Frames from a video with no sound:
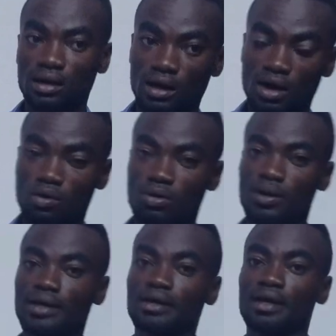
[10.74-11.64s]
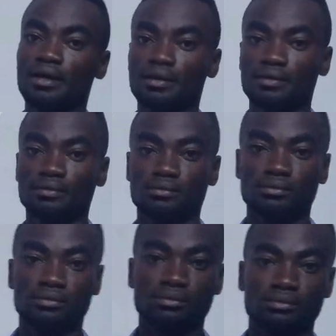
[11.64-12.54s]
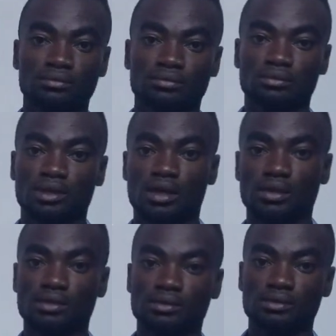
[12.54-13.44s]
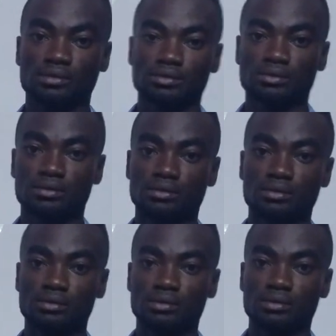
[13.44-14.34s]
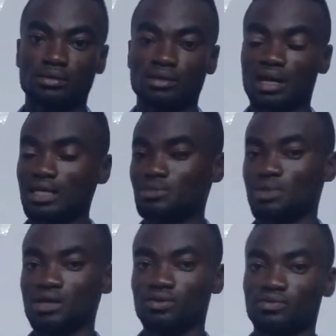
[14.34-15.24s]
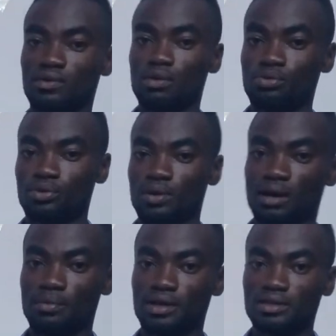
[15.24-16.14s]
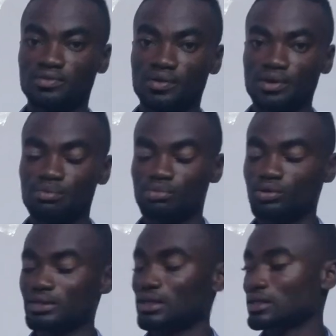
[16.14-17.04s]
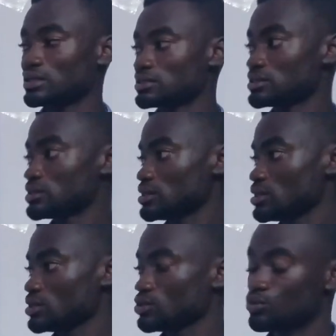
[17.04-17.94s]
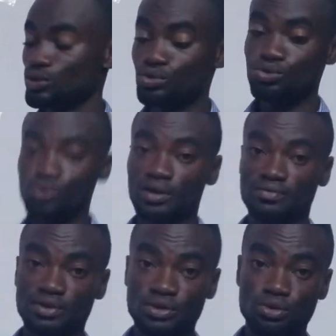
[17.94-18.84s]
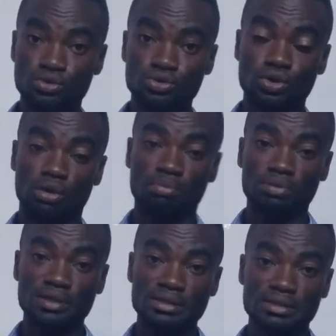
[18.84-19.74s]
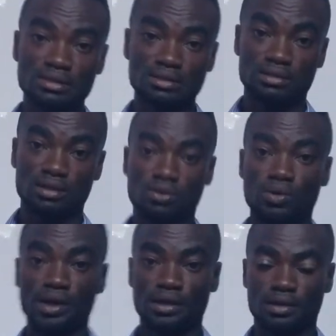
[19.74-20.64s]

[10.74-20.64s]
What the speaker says: our work done. And as part of our program, it is very important that we do a video to complete the work.